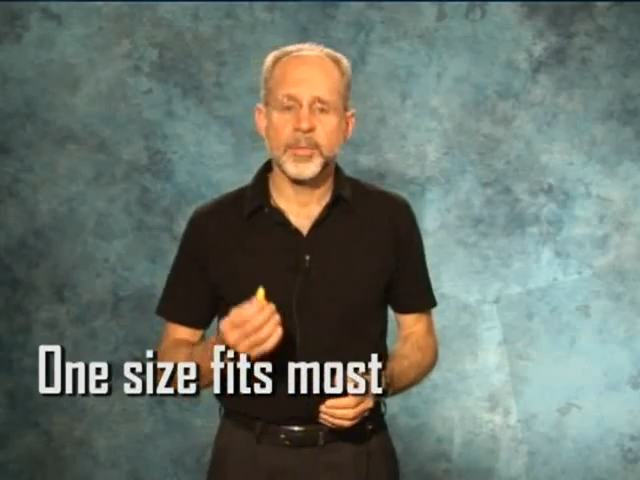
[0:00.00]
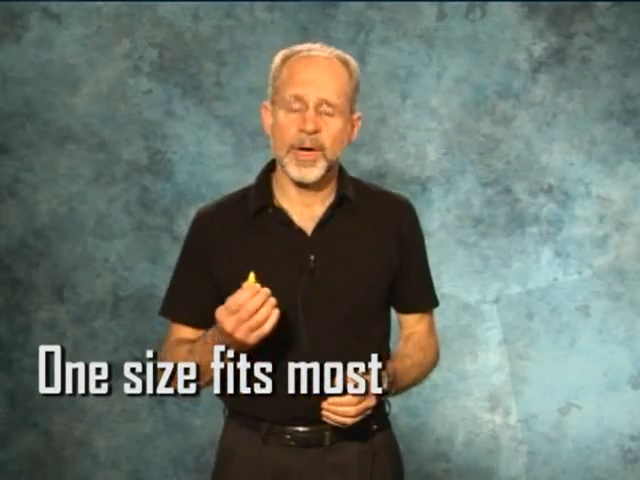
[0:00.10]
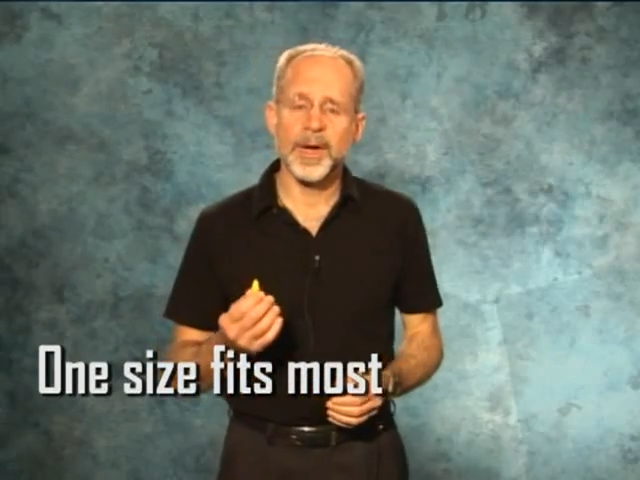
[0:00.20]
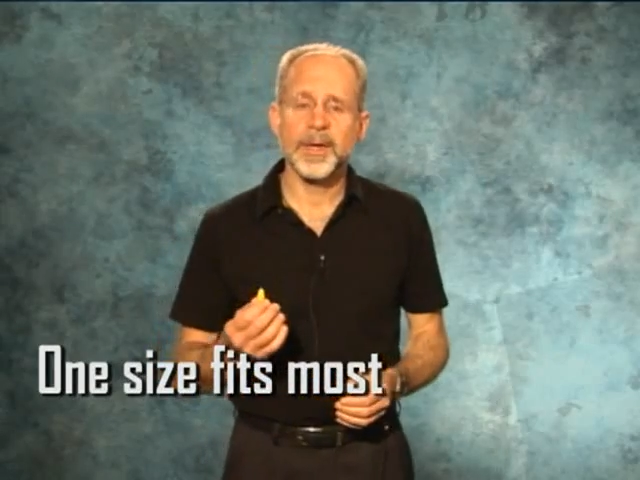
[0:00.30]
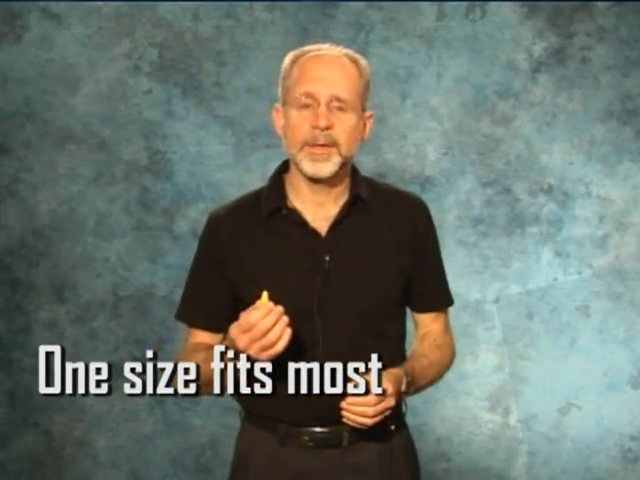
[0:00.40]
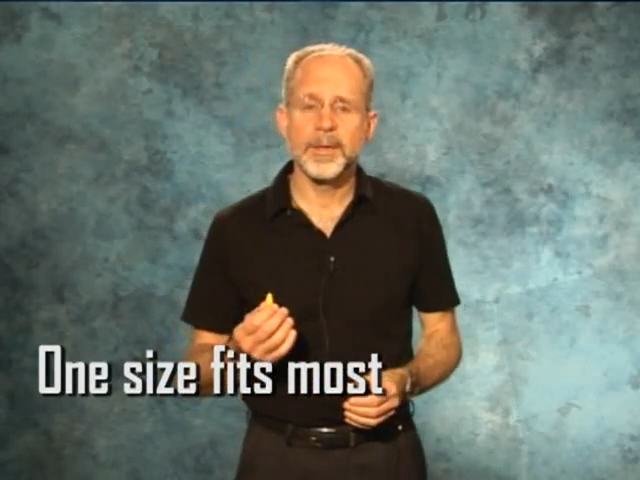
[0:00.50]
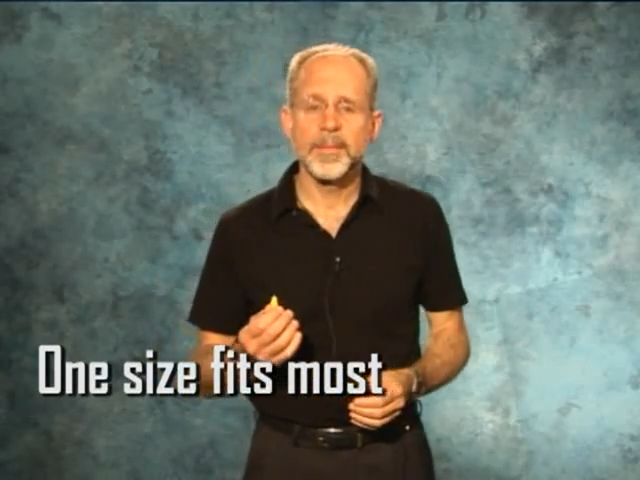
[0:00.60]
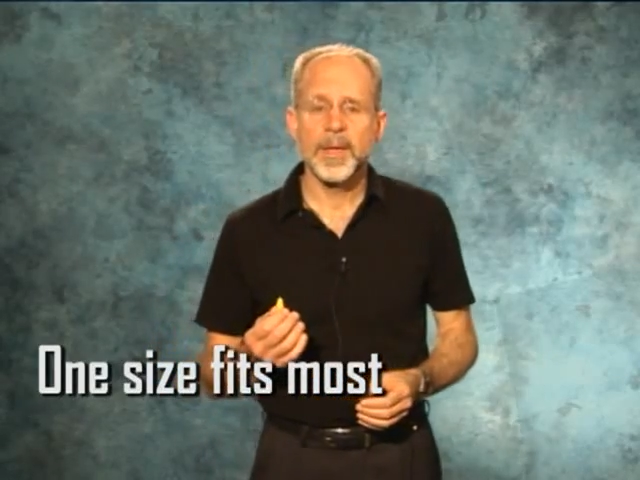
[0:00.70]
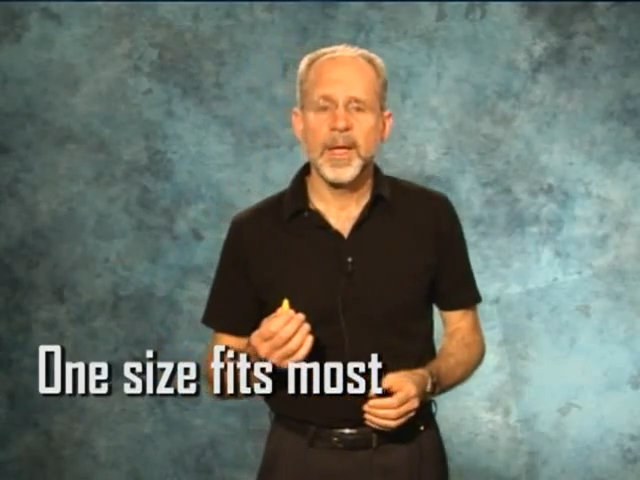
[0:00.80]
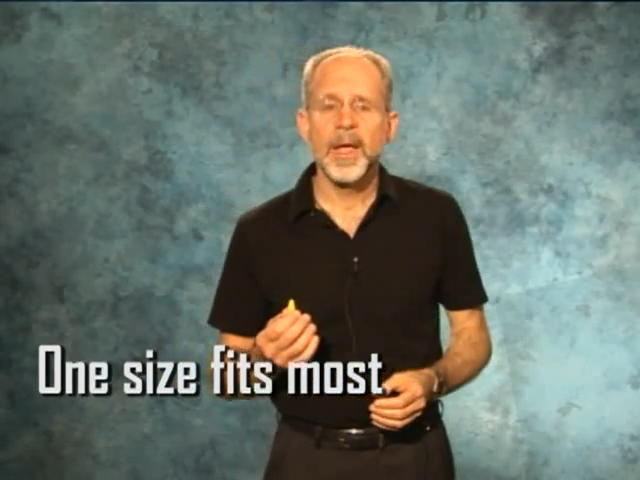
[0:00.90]
product,
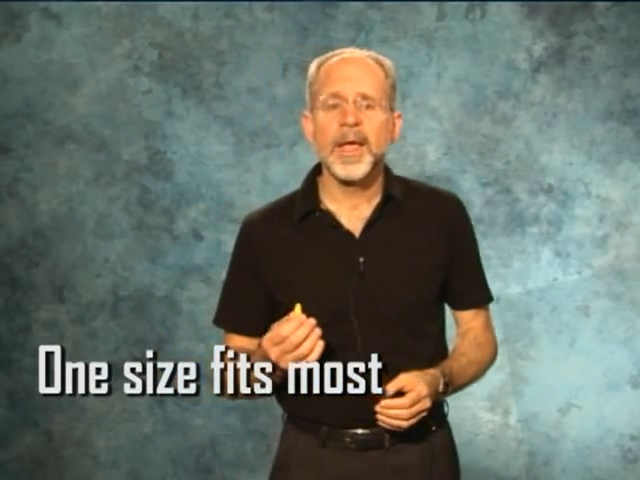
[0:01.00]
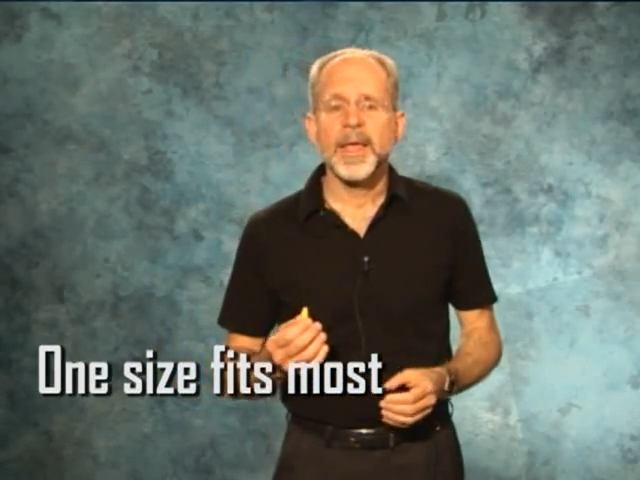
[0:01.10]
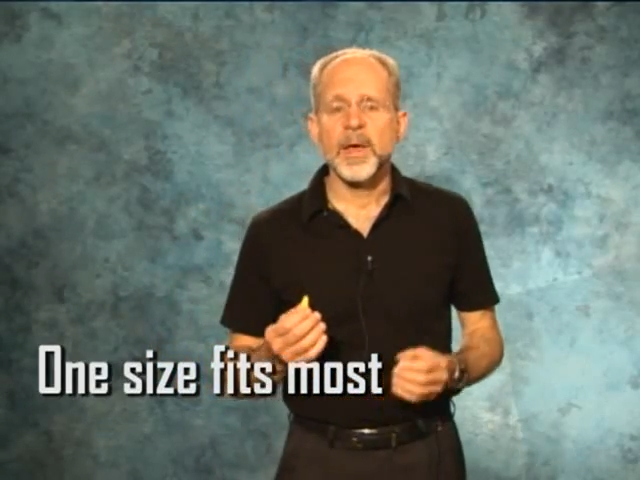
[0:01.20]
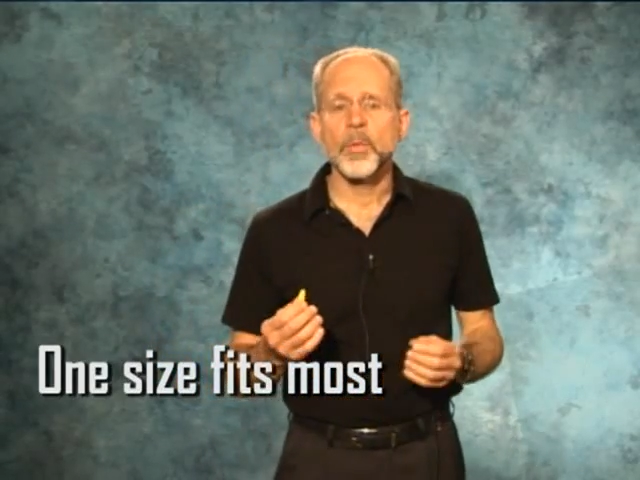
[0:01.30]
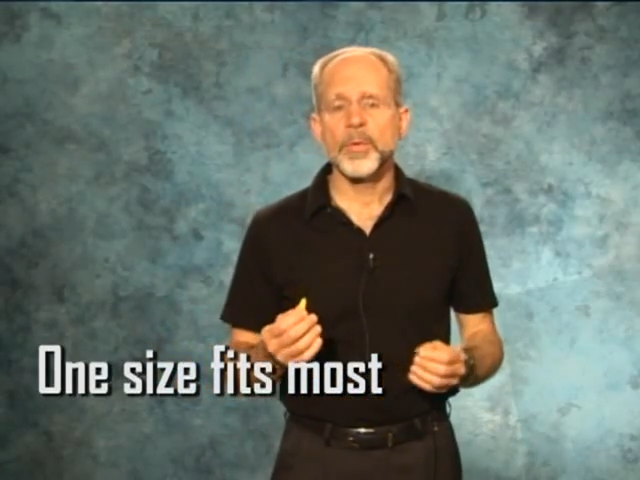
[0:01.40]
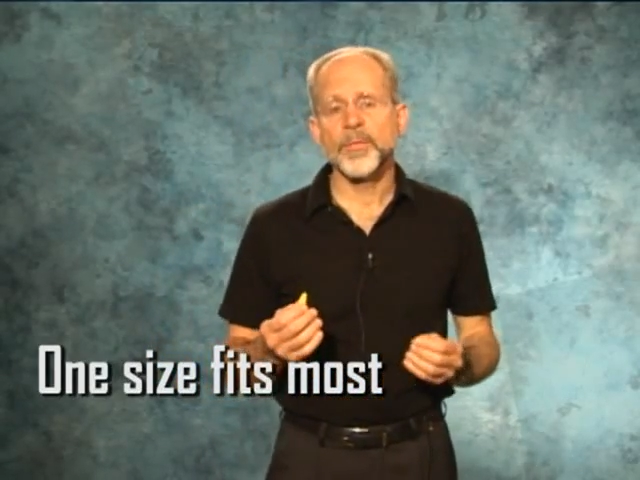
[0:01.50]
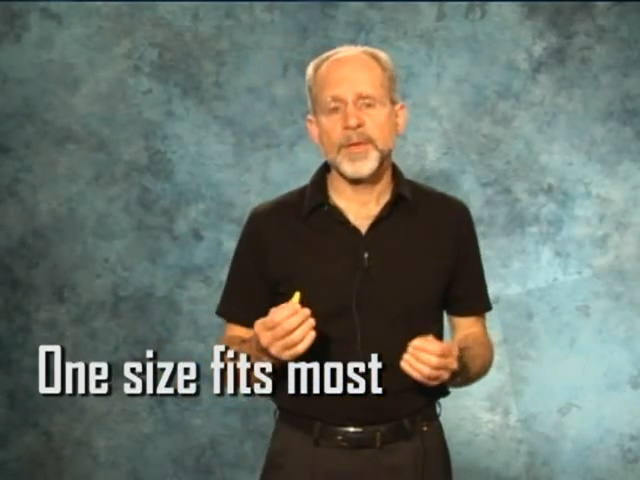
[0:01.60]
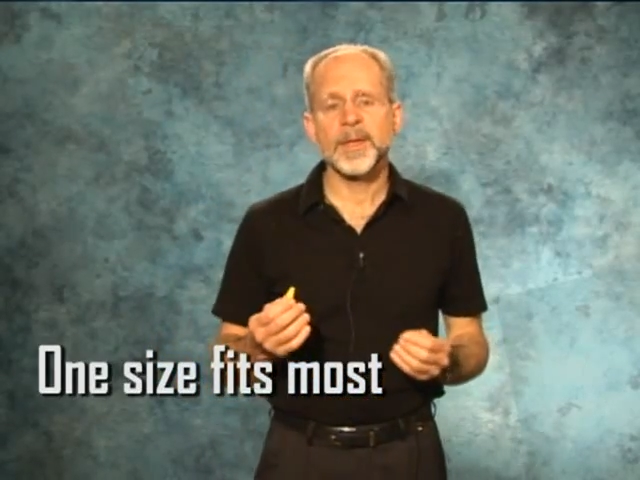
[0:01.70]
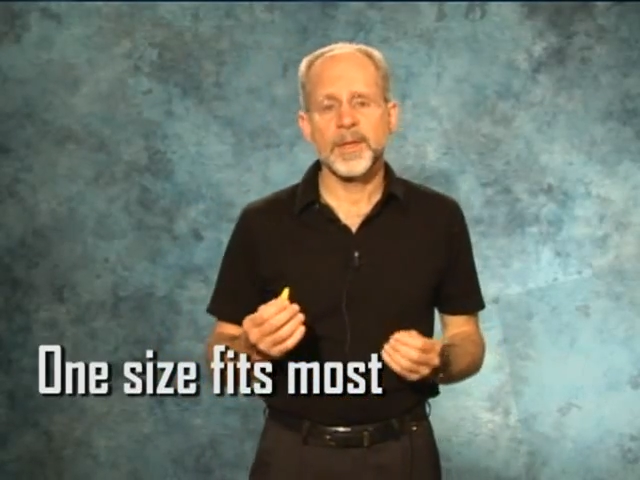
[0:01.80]
it will fit